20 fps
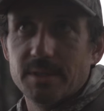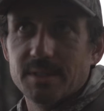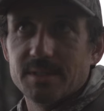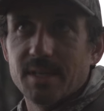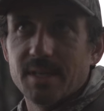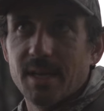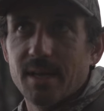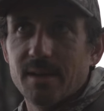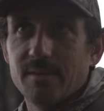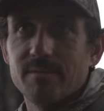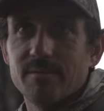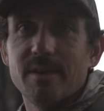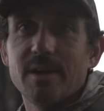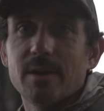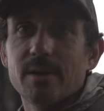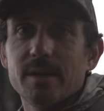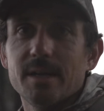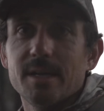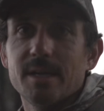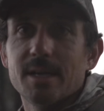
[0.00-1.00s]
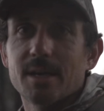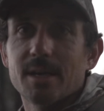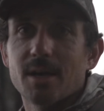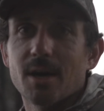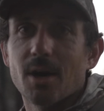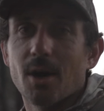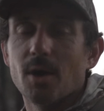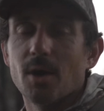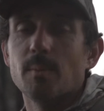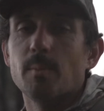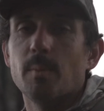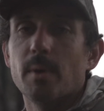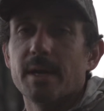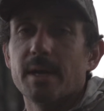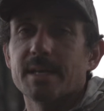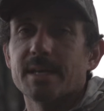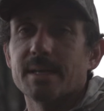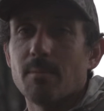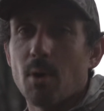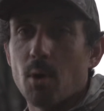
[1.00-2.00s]
just had a very
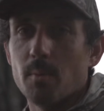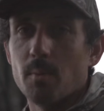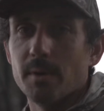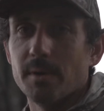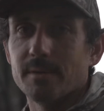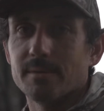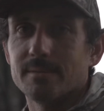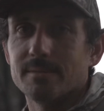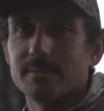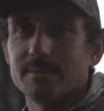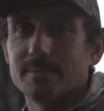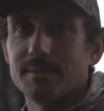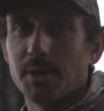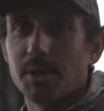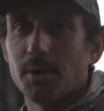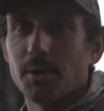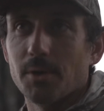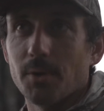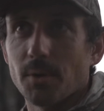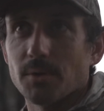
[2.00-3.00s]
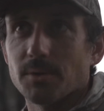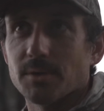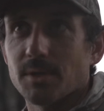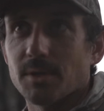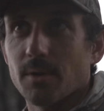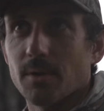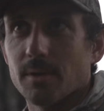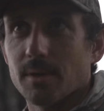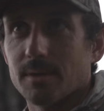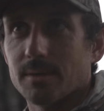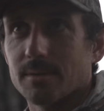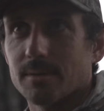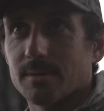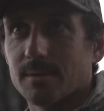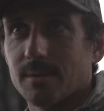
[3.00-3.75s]
heartbreaking moment here in North Dakota.